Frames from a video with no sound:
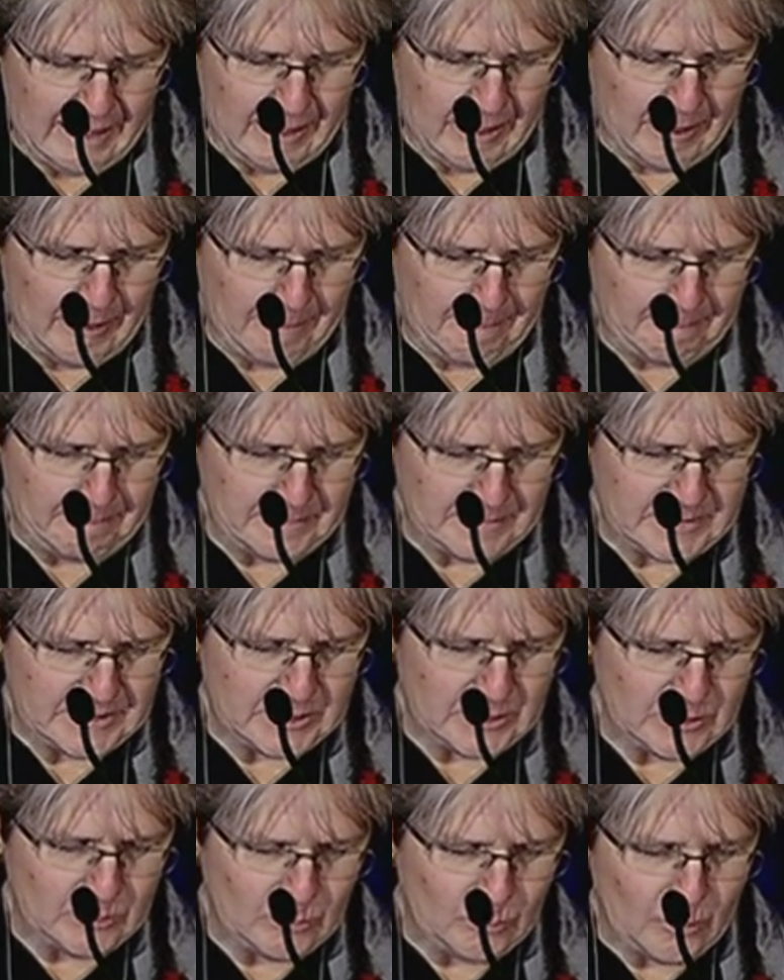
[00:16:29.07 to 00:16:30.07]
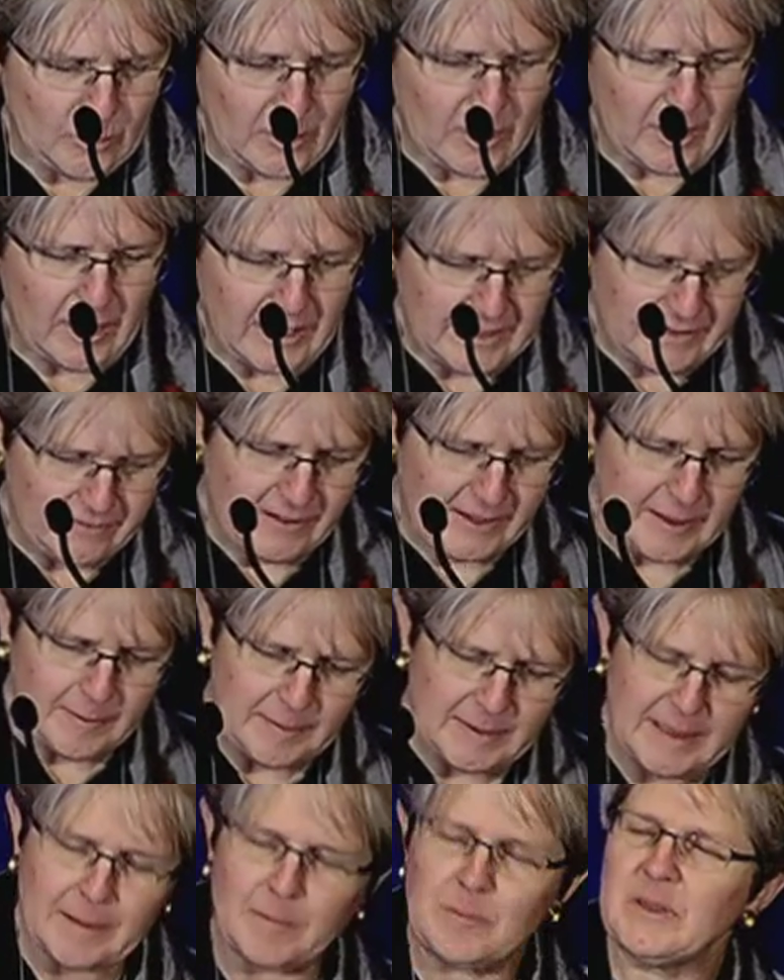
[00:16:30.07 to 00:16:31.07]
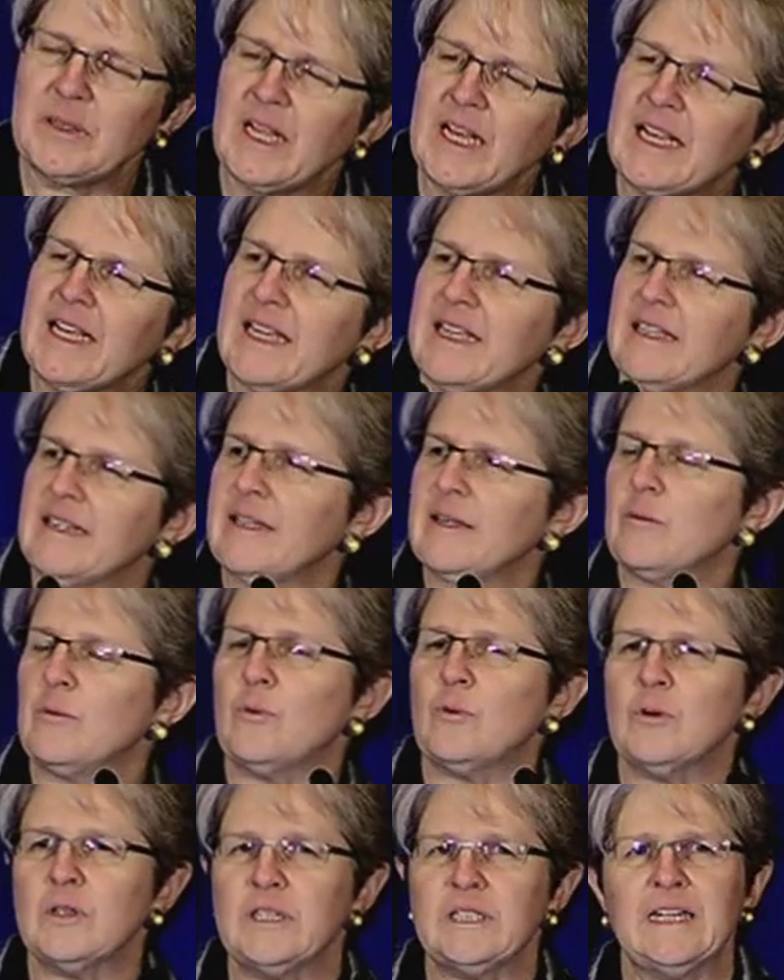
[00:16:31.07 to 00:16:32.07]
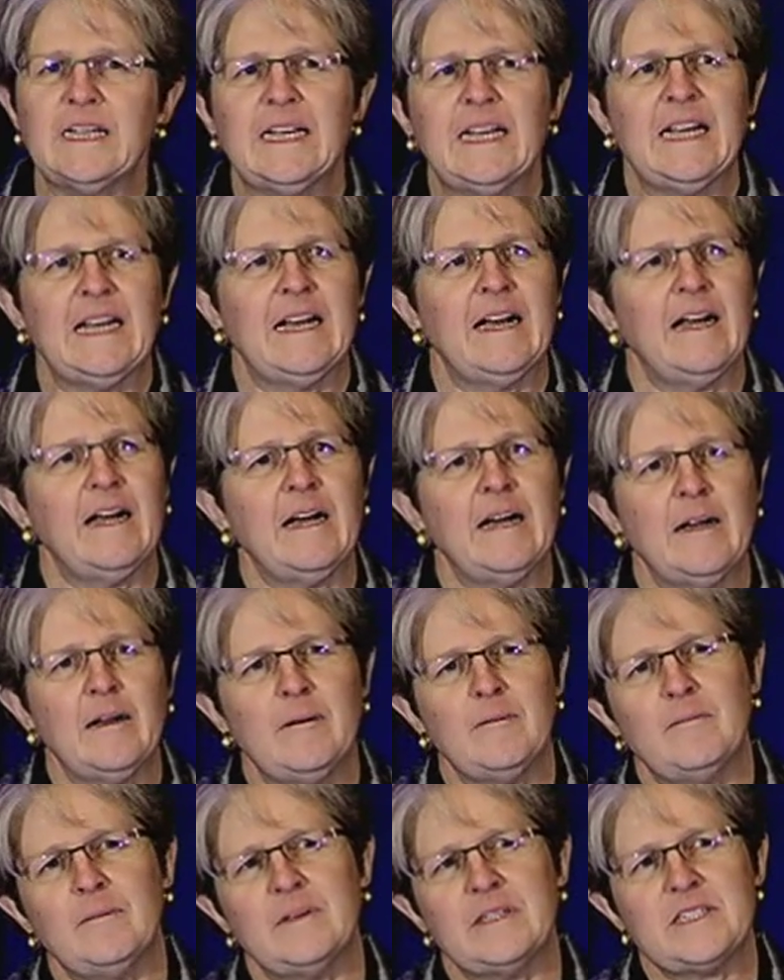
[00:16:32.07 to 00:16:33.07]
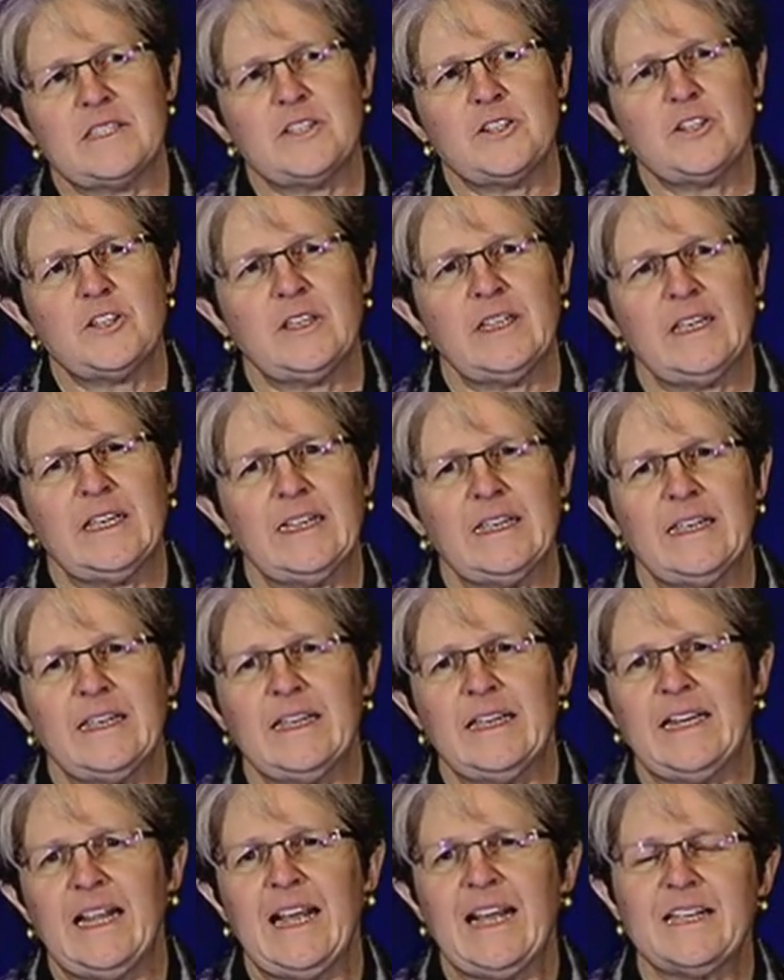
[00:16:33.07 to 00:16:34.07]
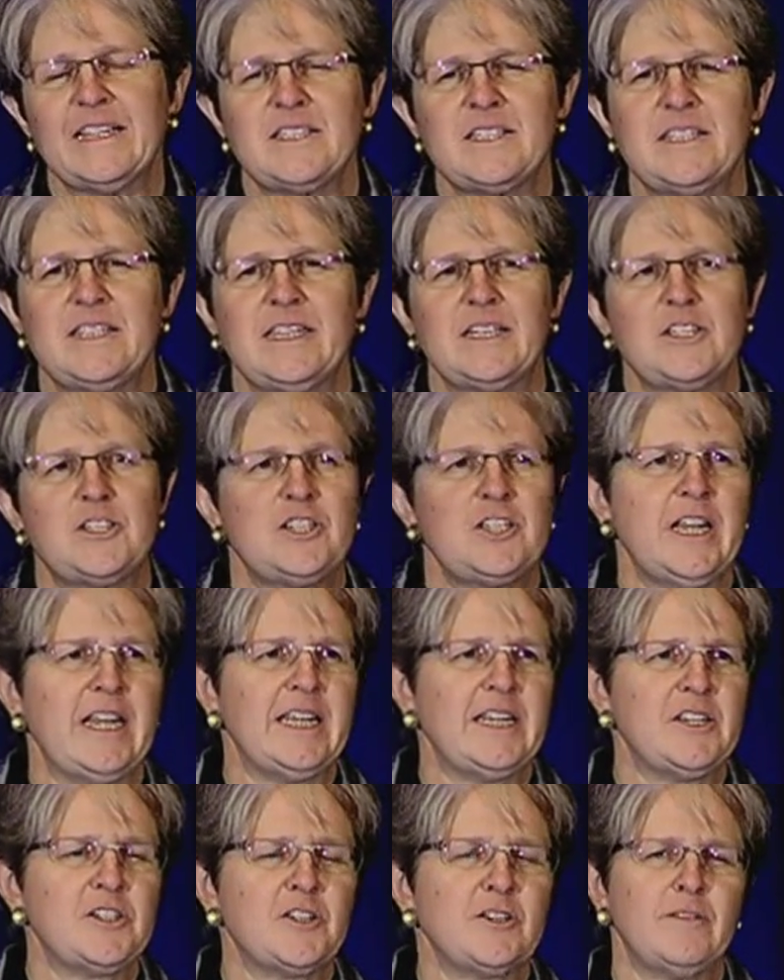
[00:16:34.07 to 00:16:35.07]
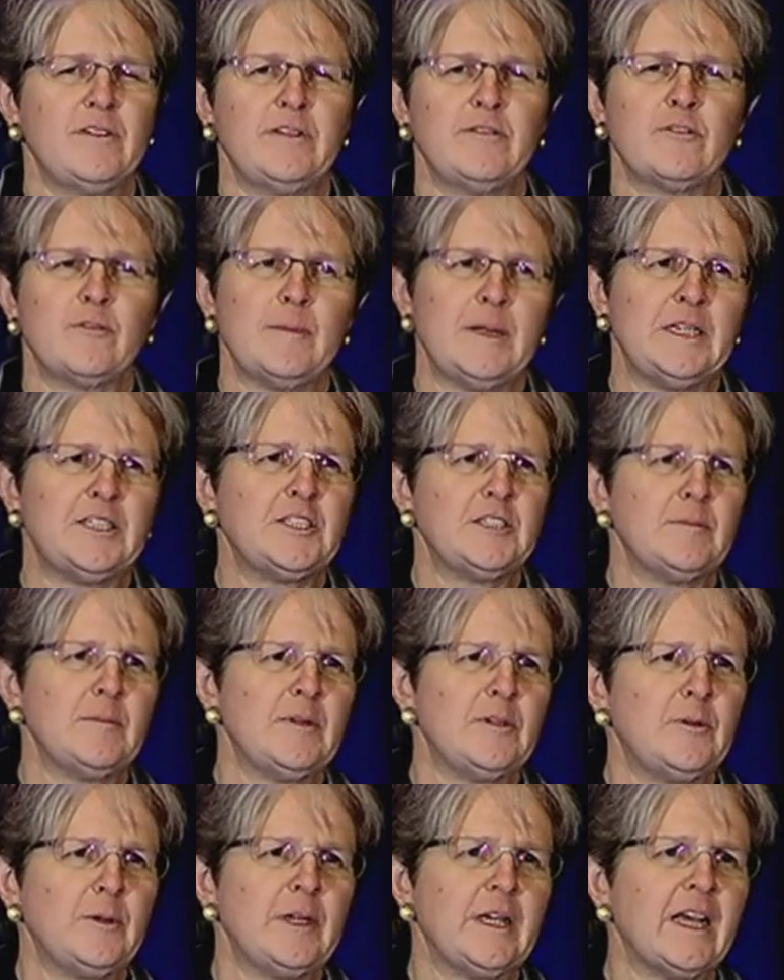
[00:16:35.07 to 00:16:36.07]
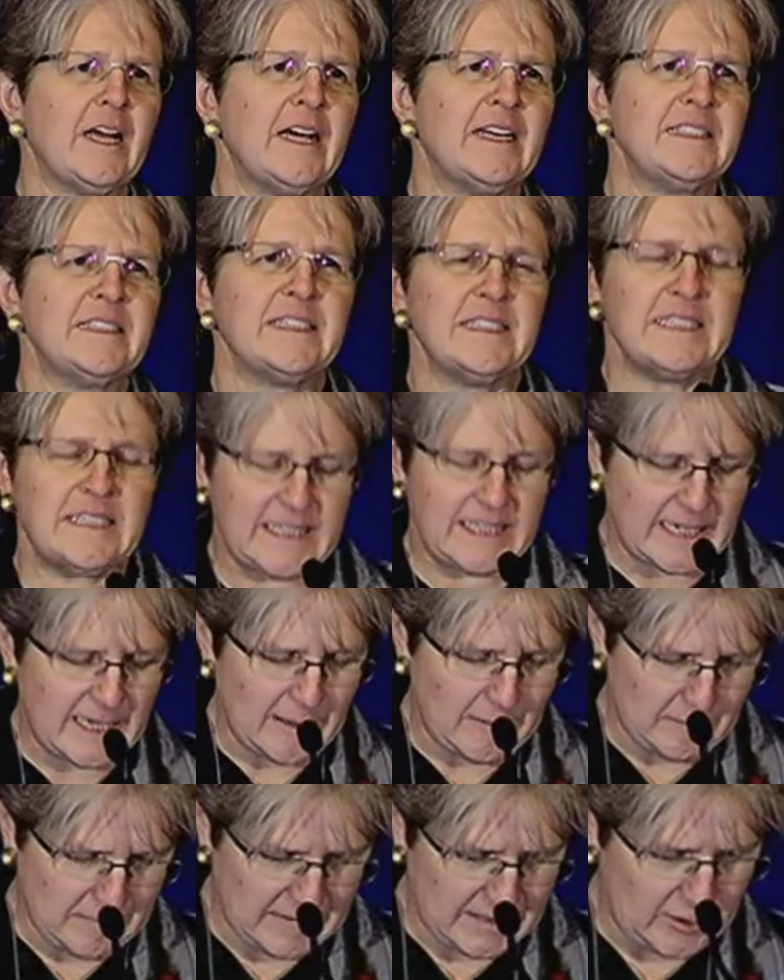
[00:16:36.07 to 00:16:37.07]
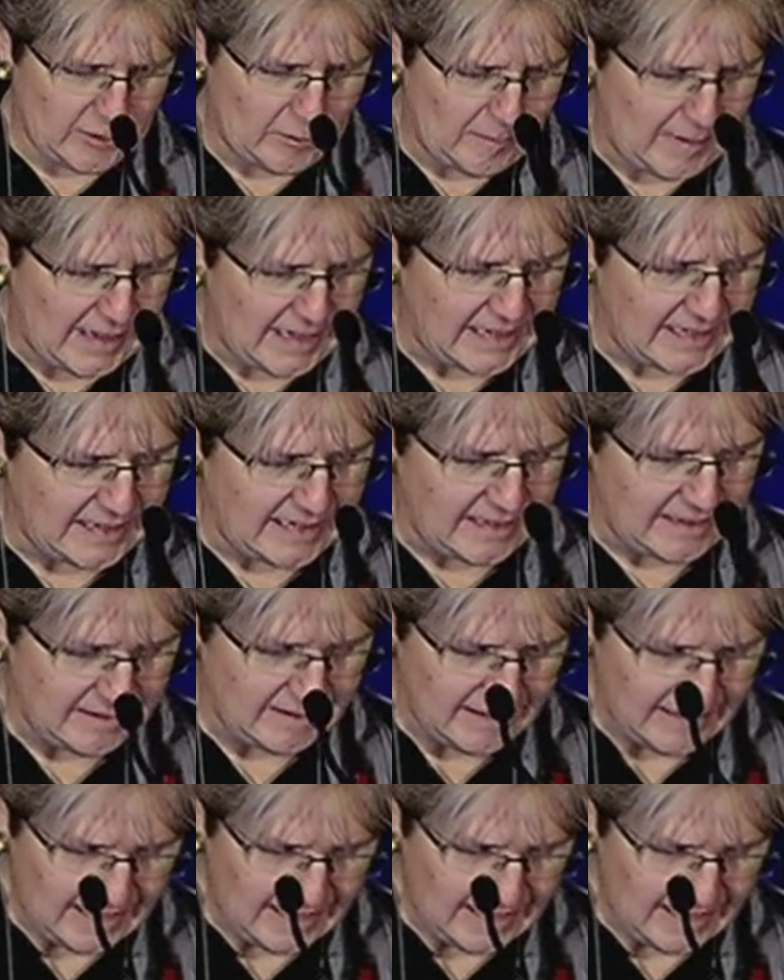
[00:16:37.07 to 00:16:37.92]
Um, to work on developing a plugin that would uh, essentially enhance the exchange of information between ContentDM DM and Omeka,